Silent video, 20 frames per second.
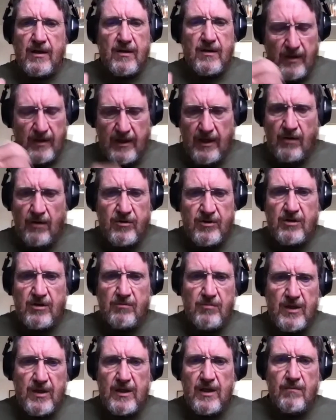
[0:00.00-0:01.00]
here was a
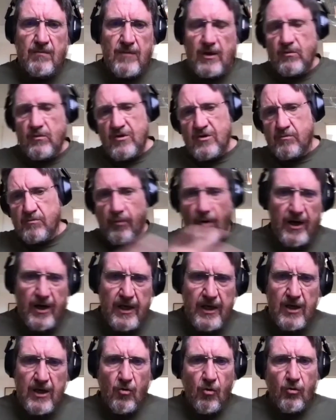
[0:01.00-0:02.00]
medium that was
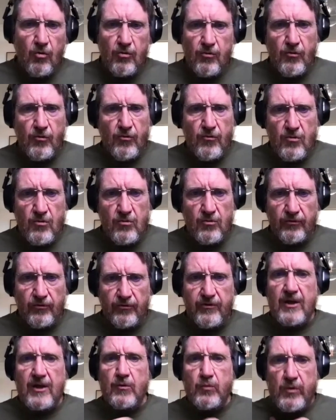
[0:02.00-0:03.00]
breaking all the rules
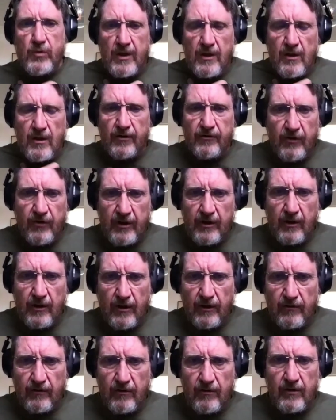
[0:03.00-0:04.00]
that we had
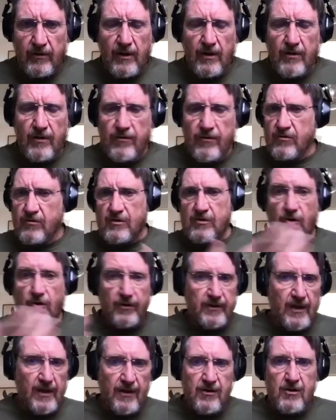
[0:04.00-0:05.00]
articulated? It's
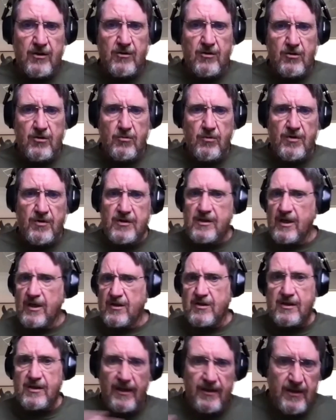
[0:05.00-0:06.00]
nothing to do with
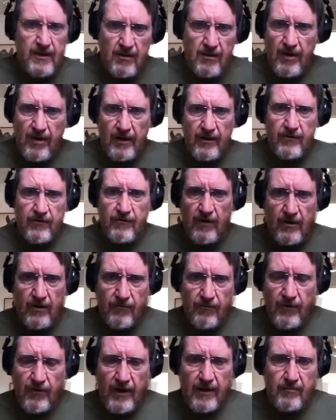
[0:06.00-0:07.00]
text, nothing about it's
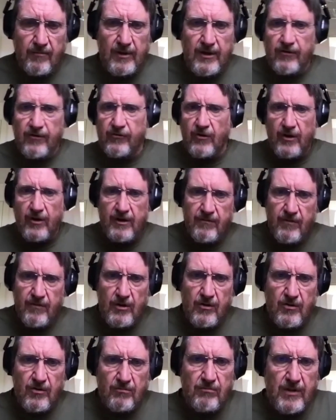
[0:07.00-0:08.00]
verifiable. It's not even a
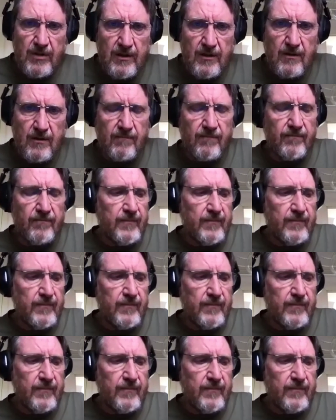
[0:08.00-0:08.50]
good medium.